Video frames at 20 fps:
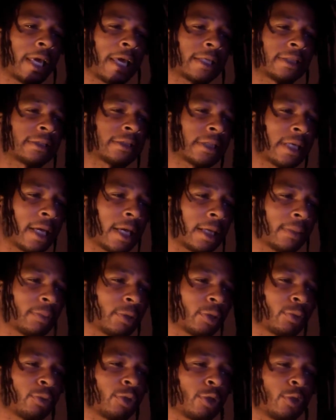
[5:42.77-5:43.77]
as
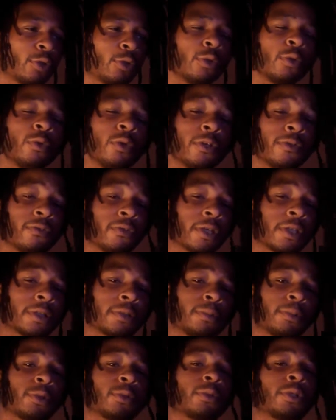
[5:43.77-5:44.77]
time between two
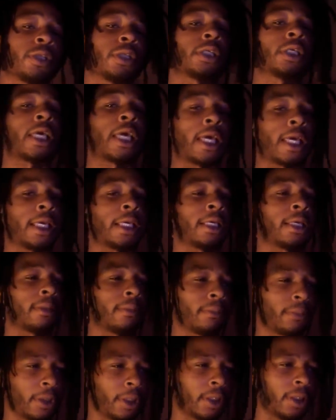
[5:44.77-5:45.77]
events between A and